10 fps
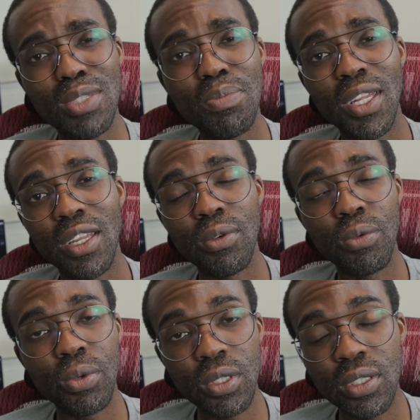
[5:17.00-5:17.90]
it's made out of
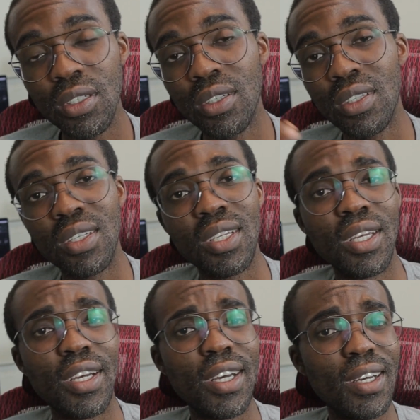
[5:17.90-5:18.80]
wood.
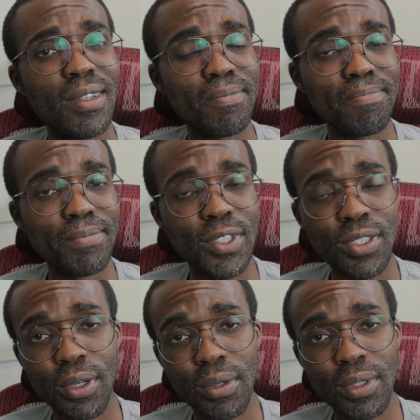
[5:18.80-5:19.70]

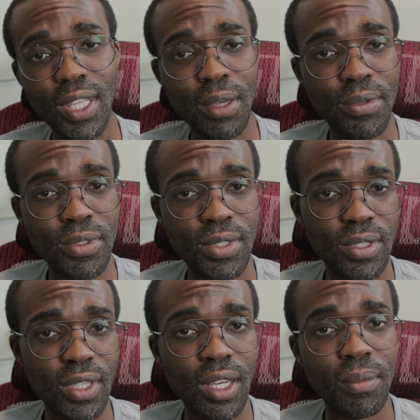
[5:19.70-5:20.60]
So that
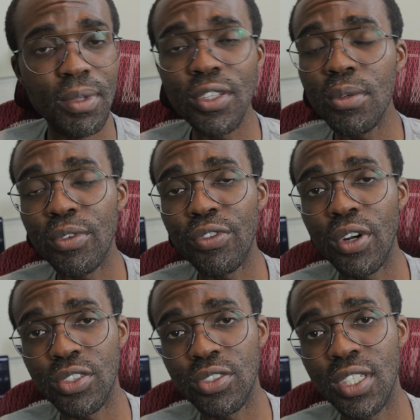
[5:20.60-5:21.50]
was a little bit
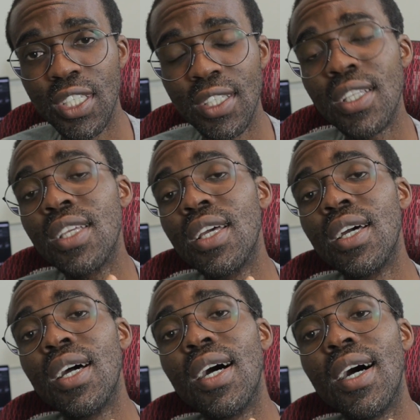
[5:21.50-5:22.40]
frustrating.
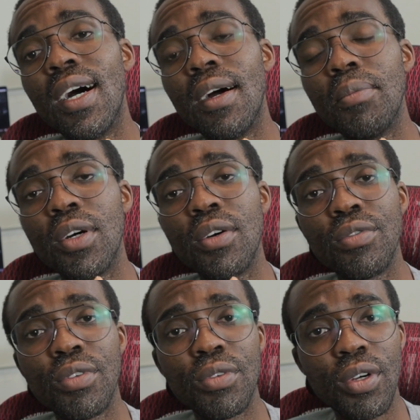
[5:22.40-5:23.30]
But
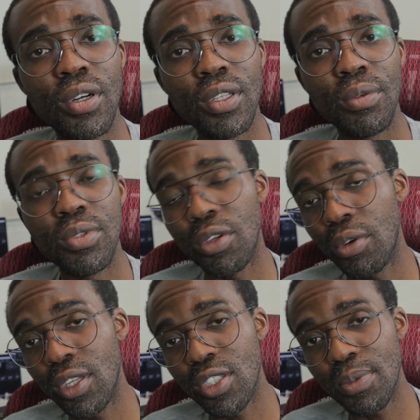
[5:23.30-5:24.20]
overall, it was a
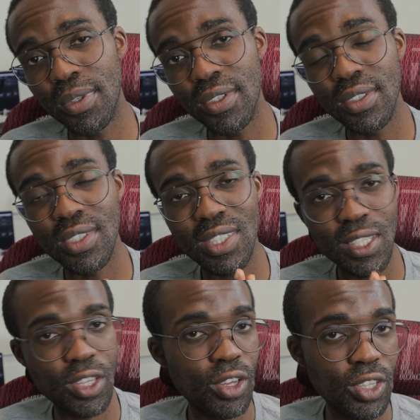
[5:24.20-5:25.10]
great experience.
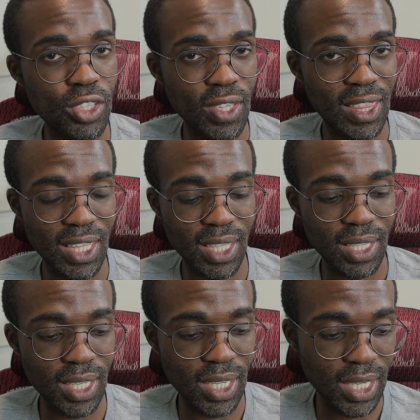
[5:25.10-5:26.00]

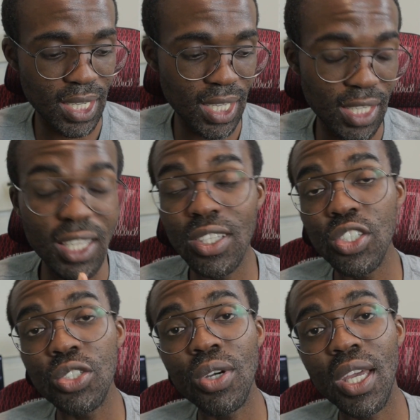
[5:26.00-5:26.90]
An
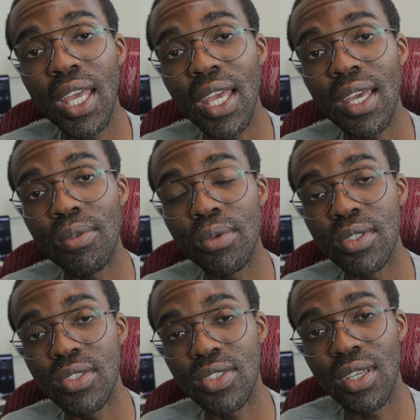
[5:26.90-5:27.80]
issue I had
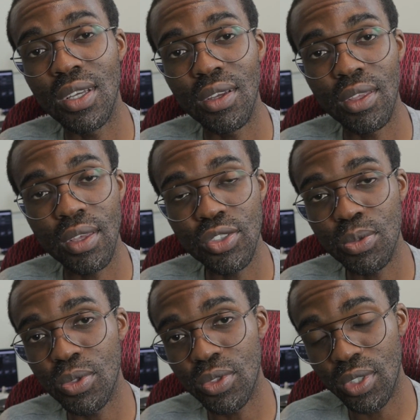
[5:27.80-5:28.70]
was
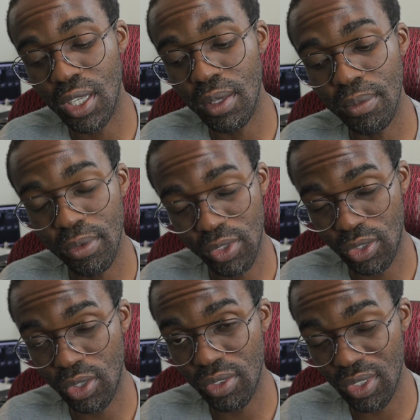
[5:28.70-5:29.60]
customer
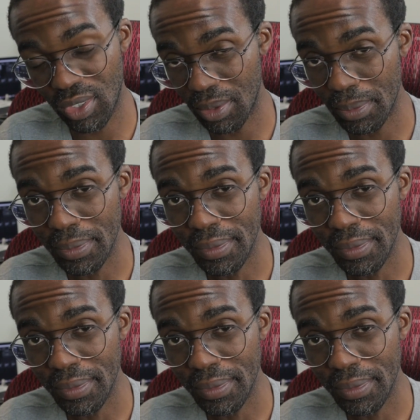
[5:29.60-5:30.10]
service.